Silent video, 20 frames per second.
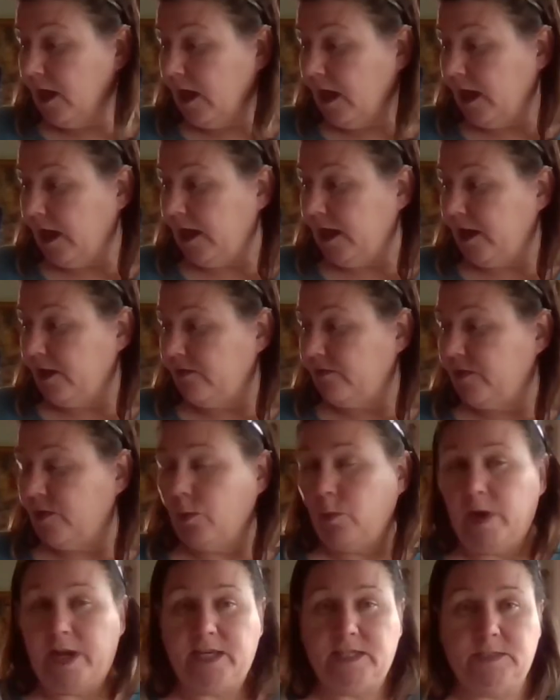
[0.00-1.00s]
I have the
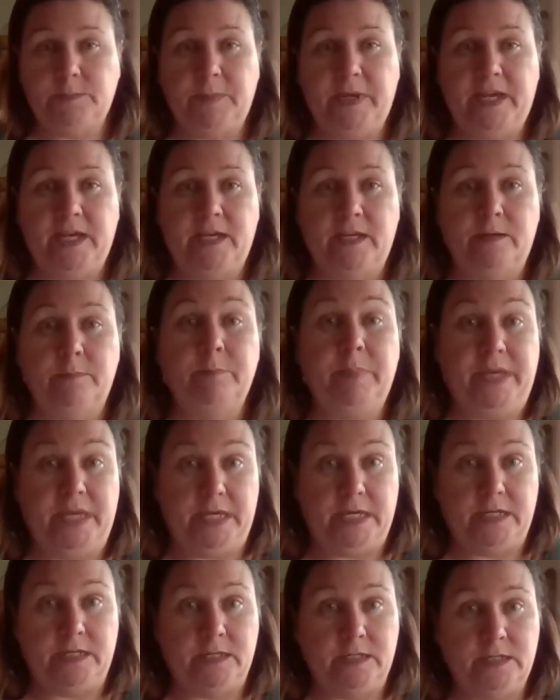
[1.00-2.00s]
waistband
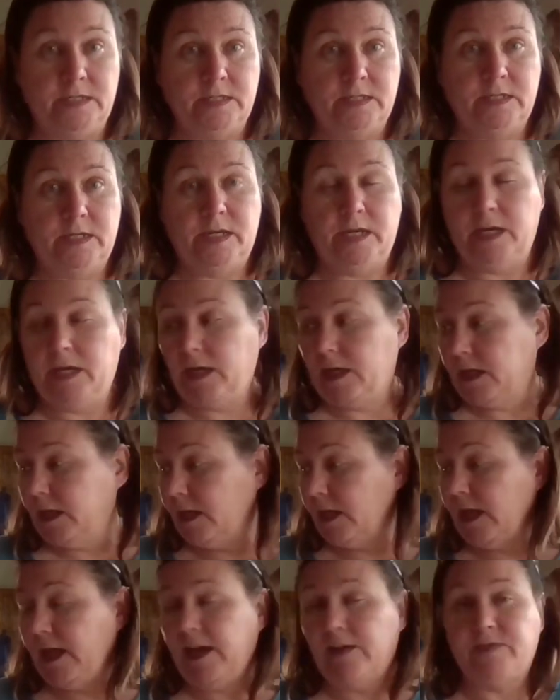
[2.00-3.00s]
pinned,
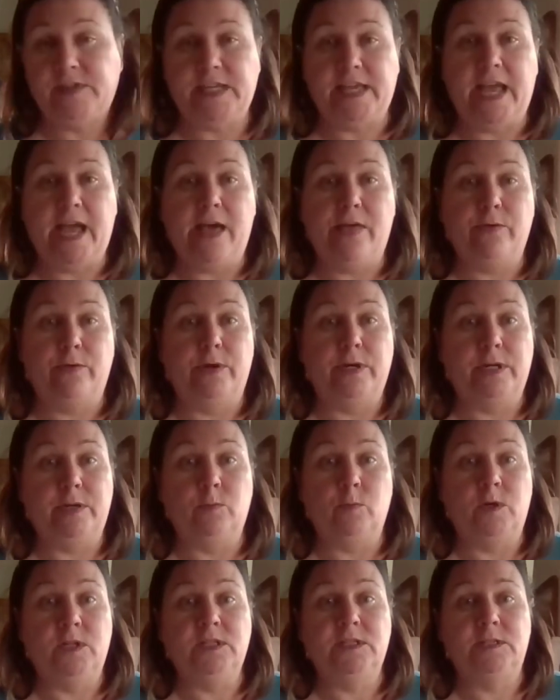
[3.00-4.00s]
and I have to gather it
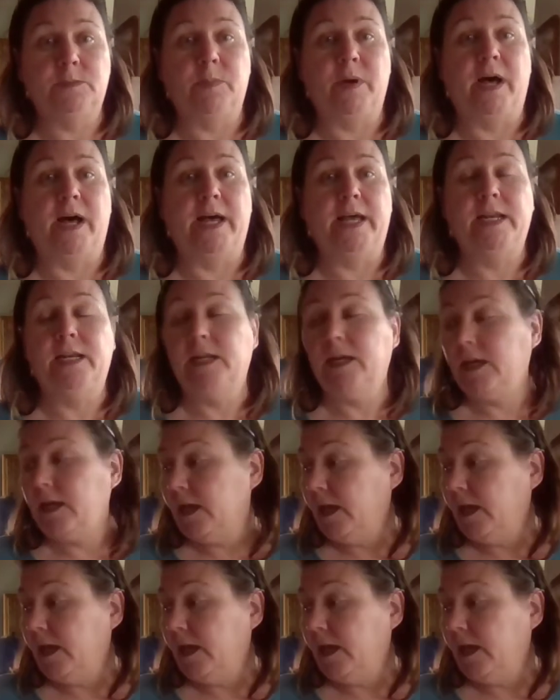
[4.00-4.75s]
in one spot.